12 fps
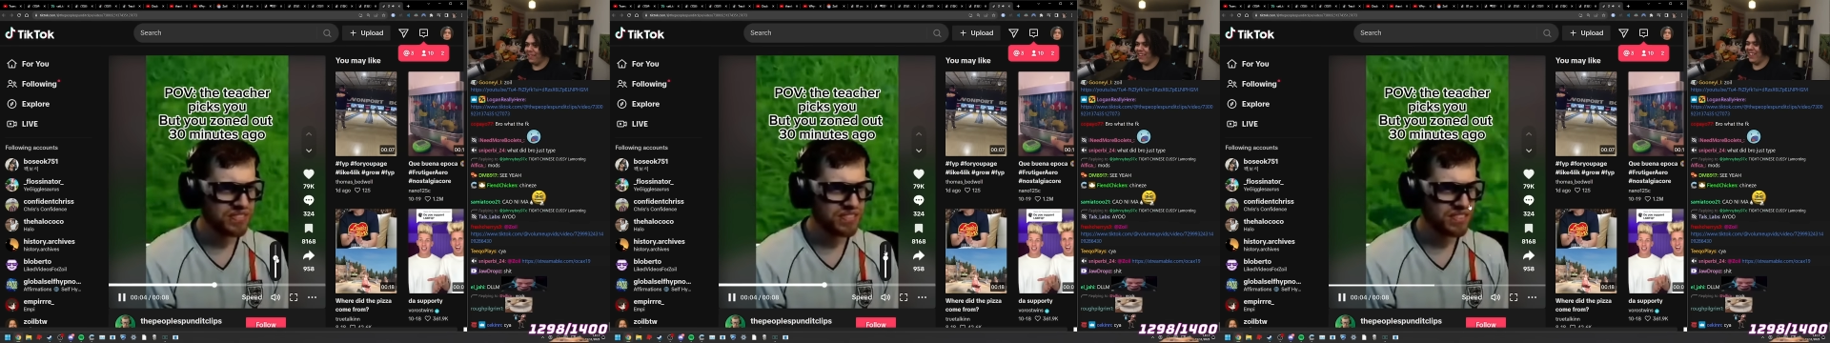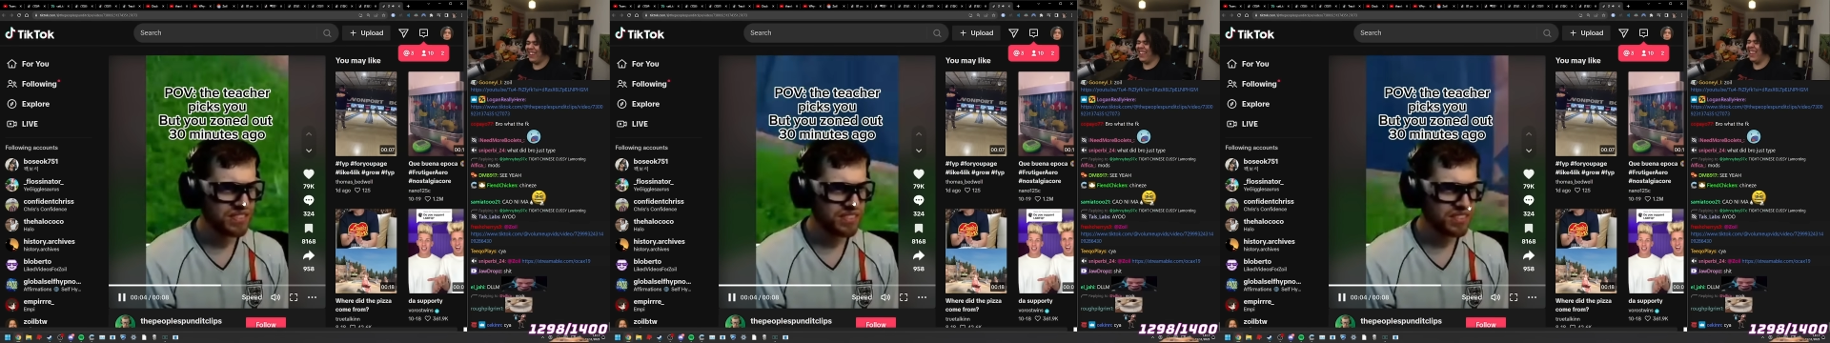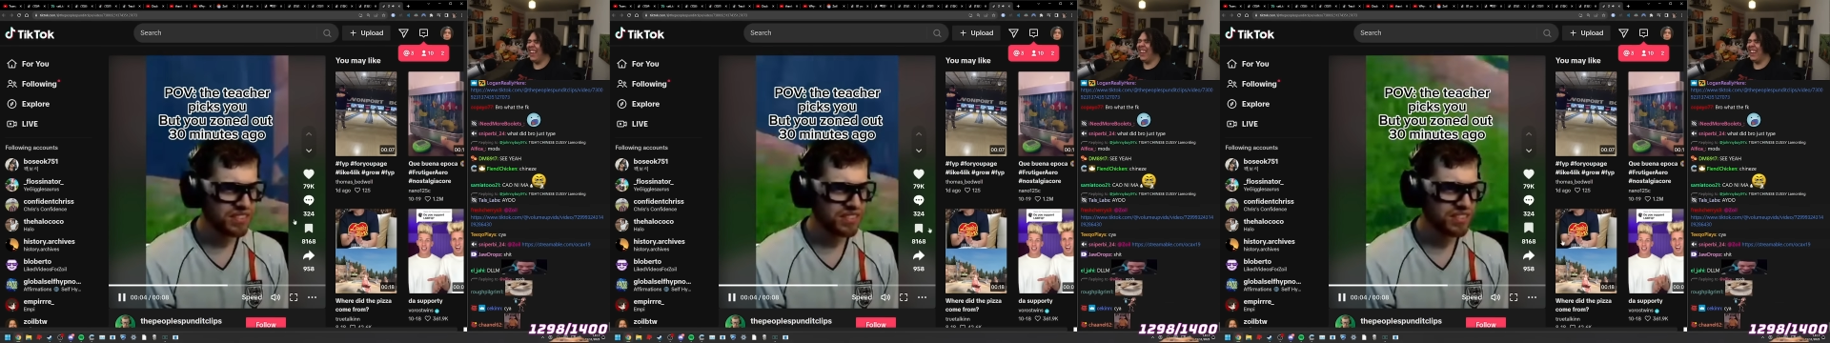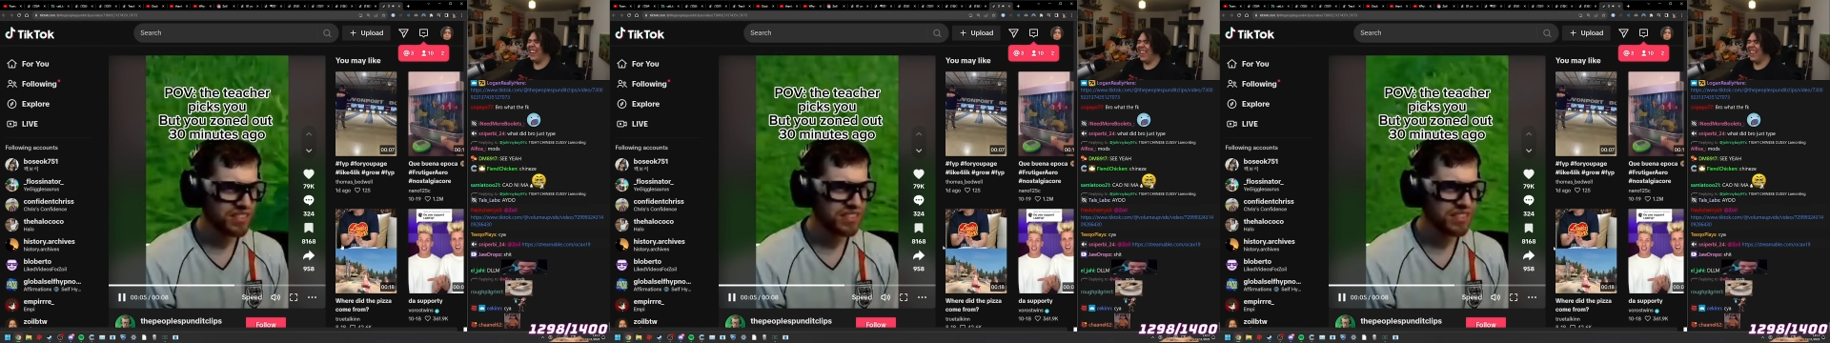
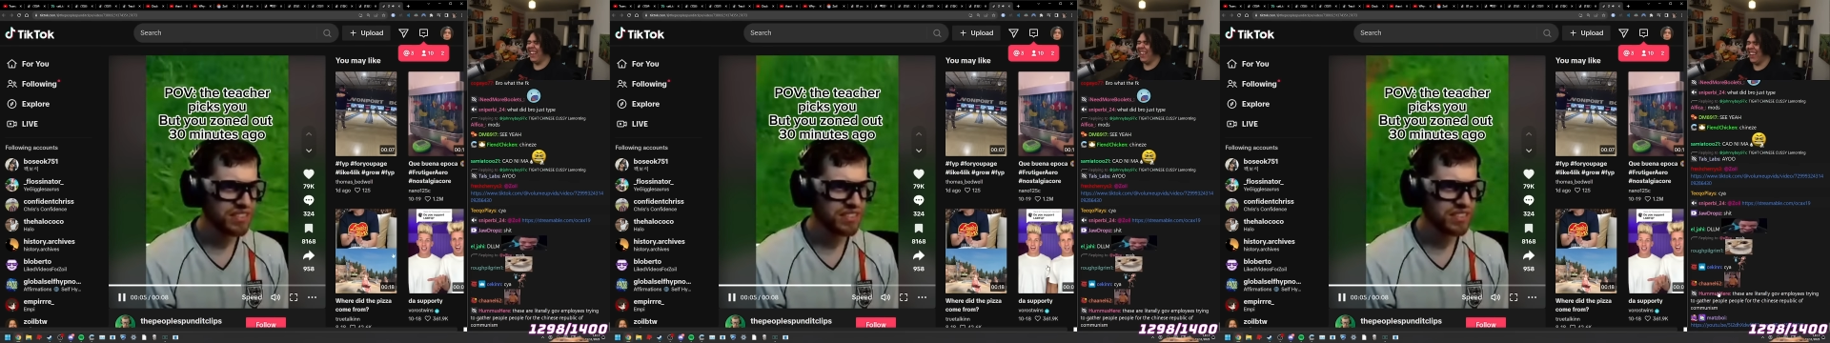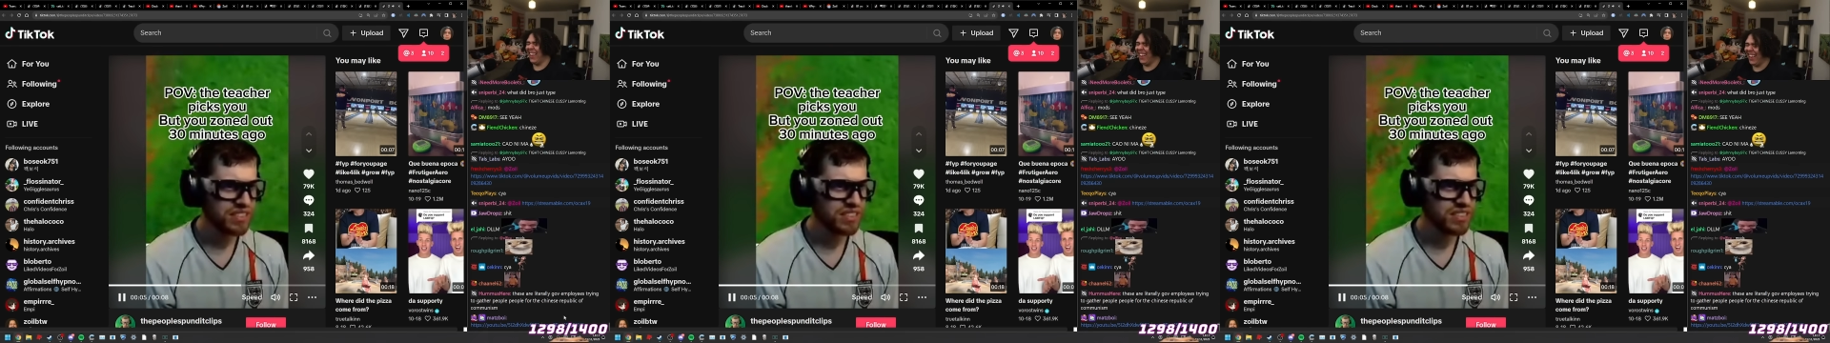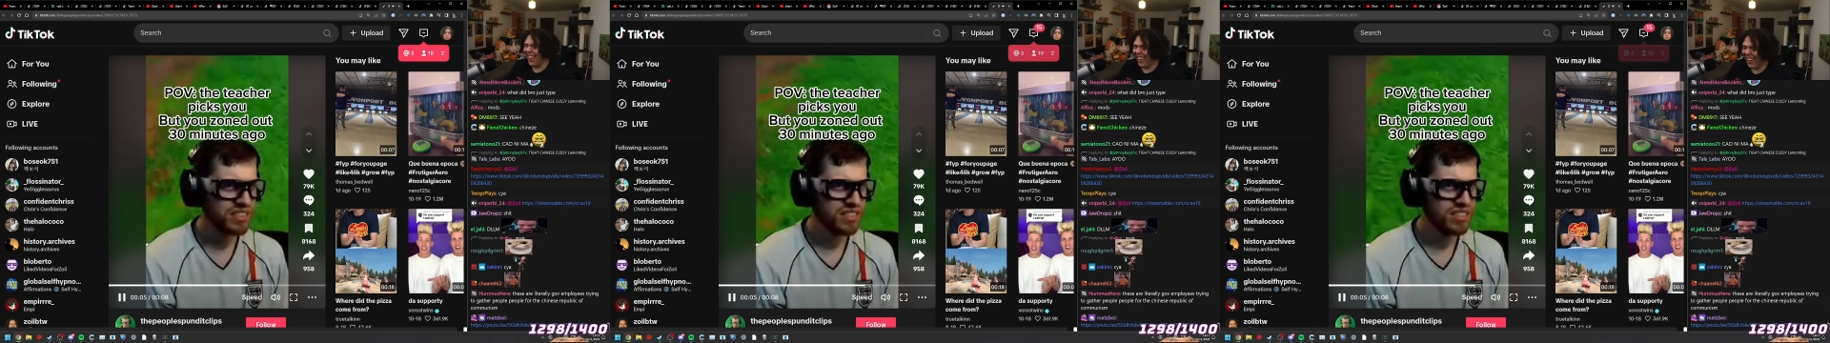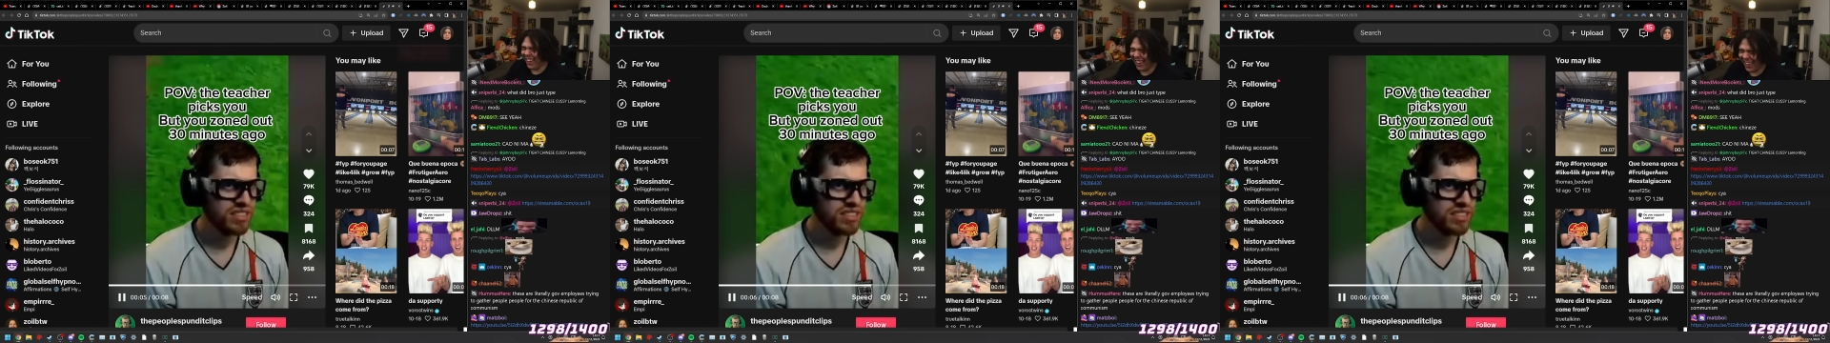
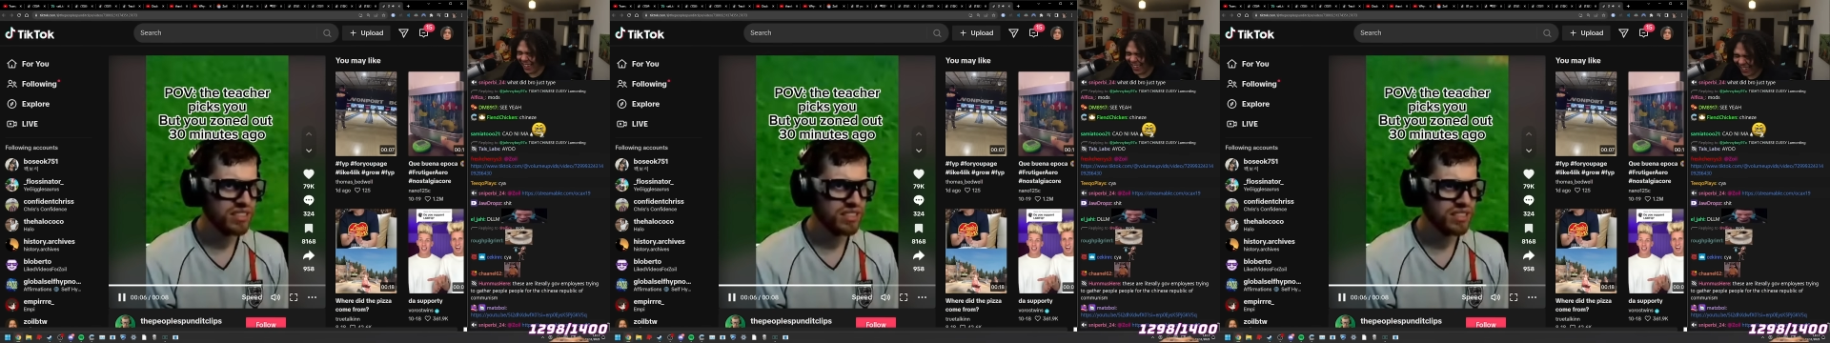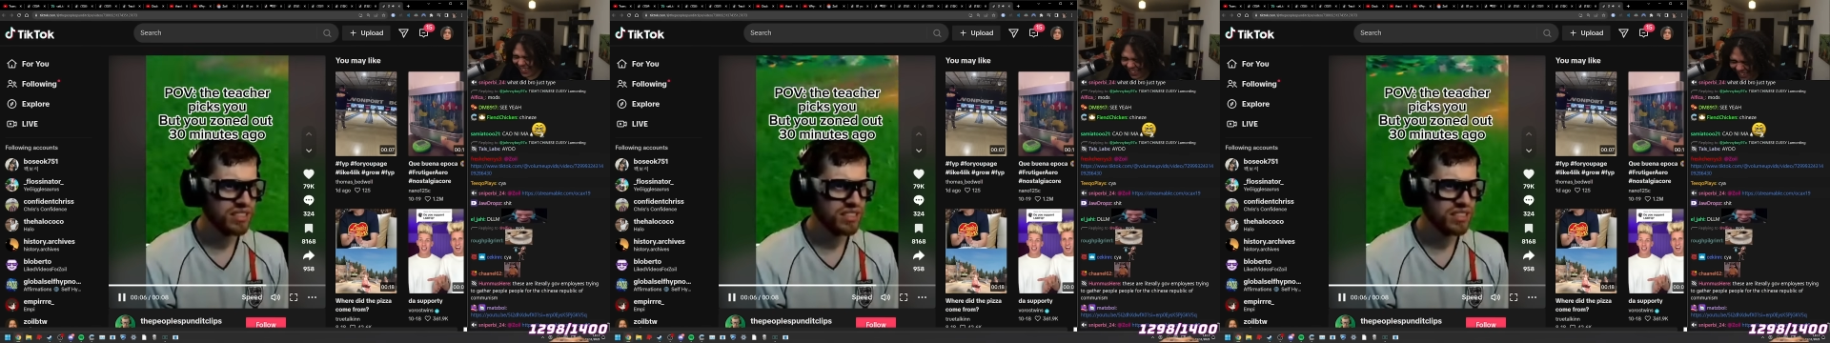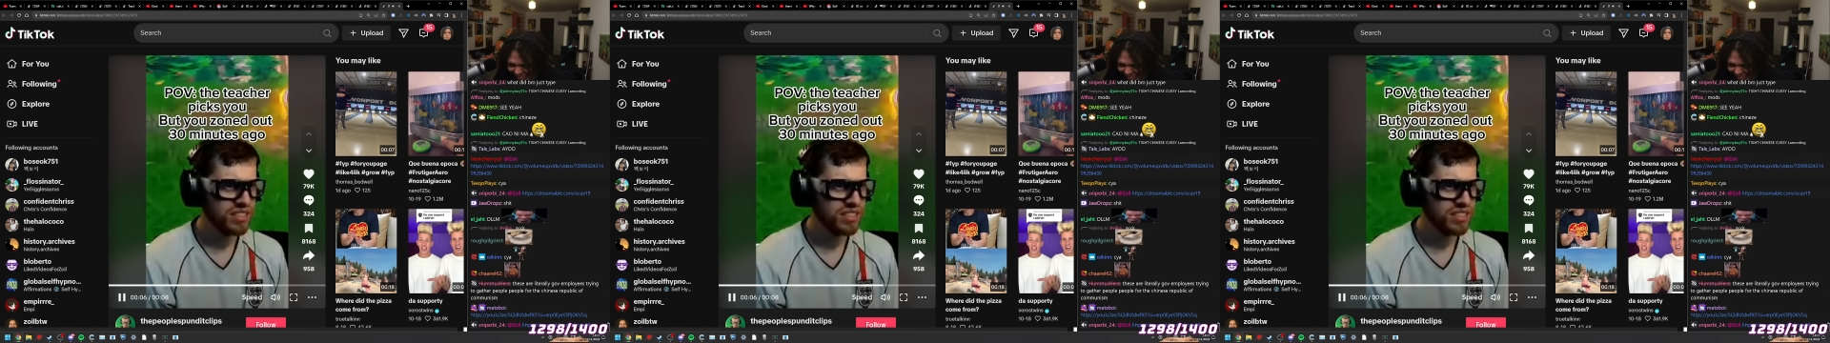No one is speaking in this clip.